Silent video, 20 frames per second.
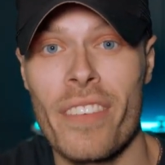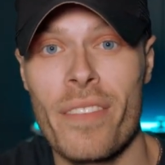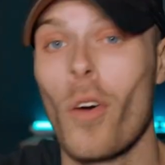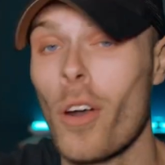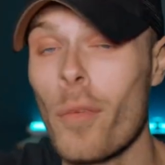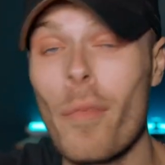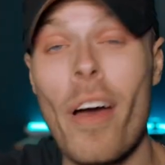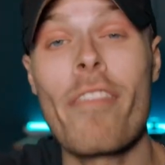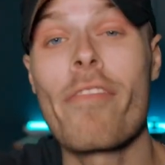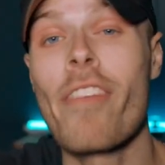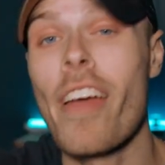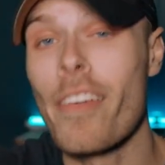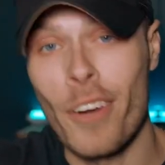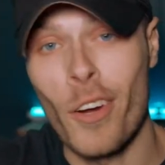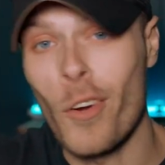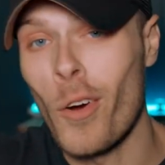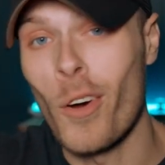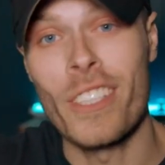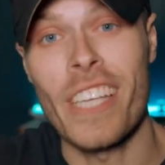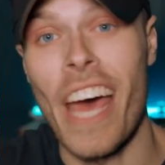One of my favorite
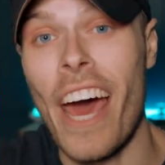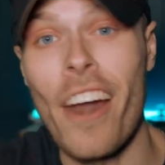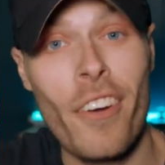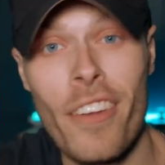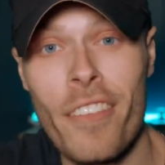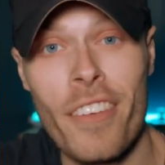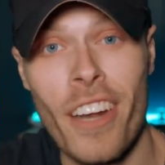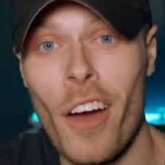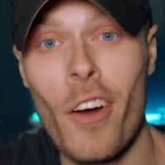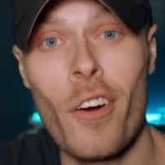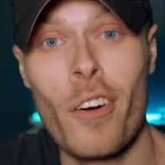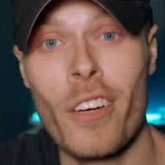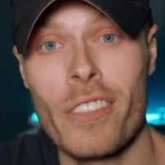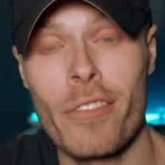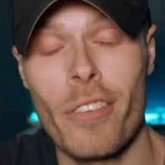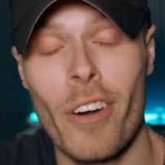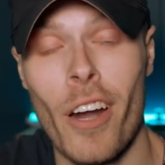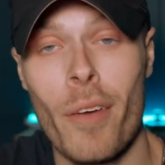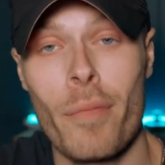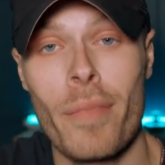quotes, I don't even know who it's
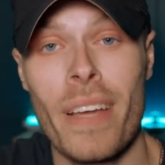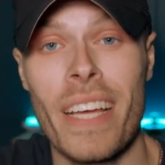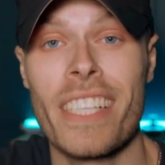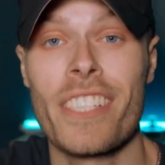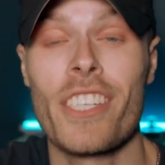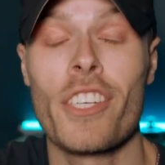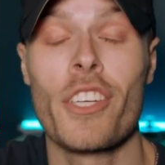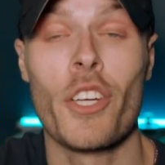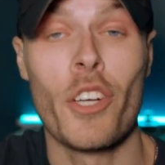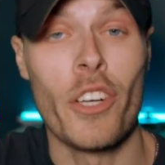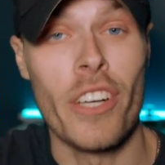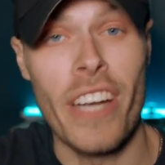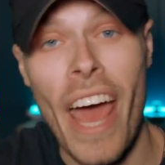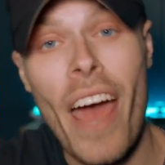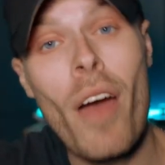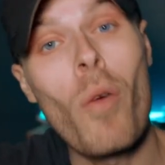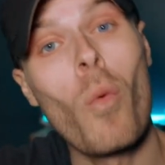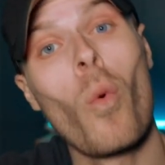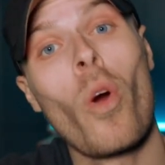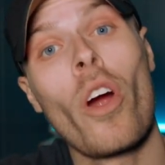from, is your
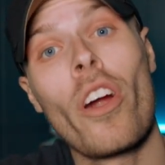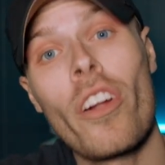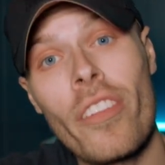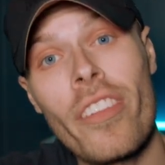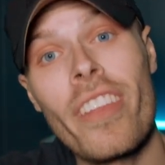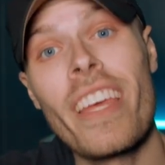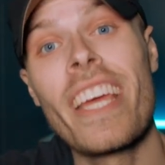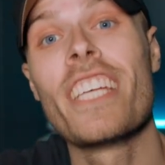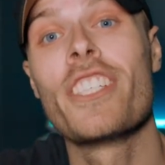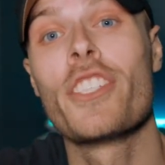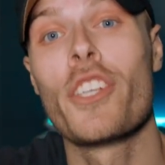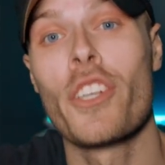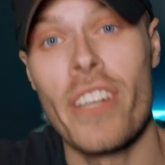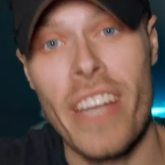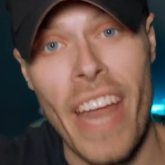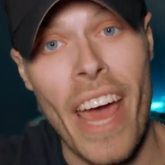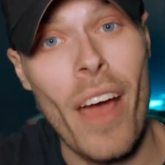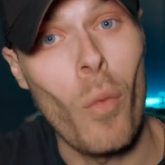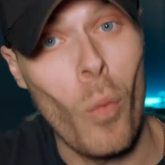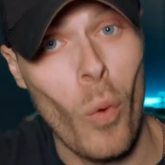net worth is your
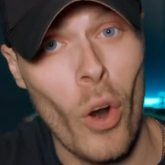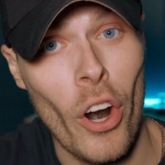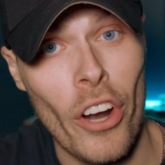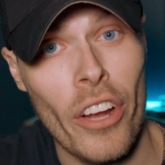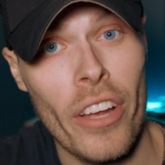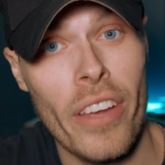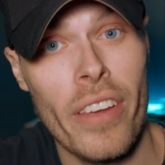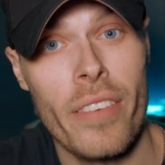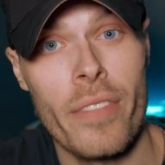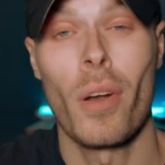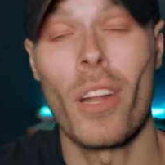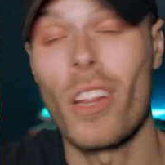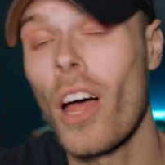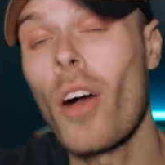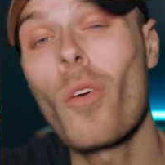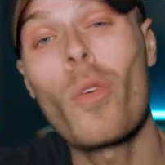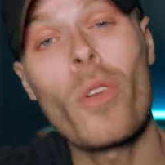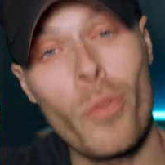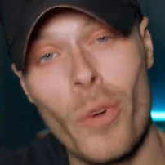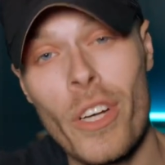network. But
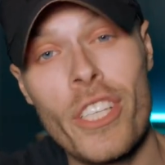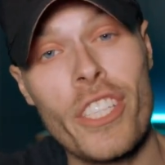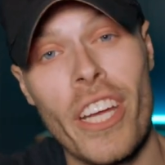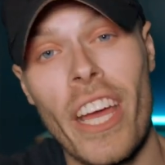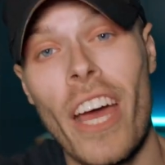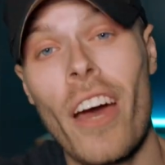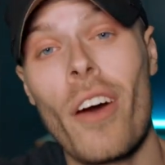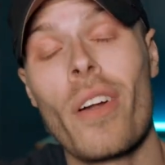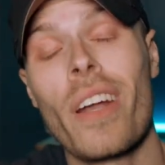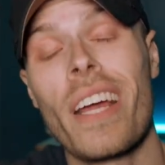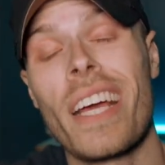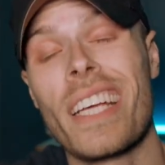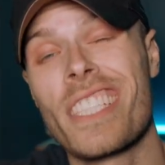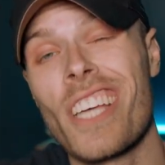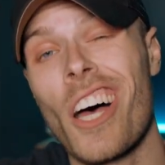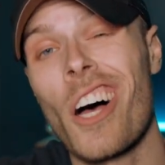along with reaching out, it's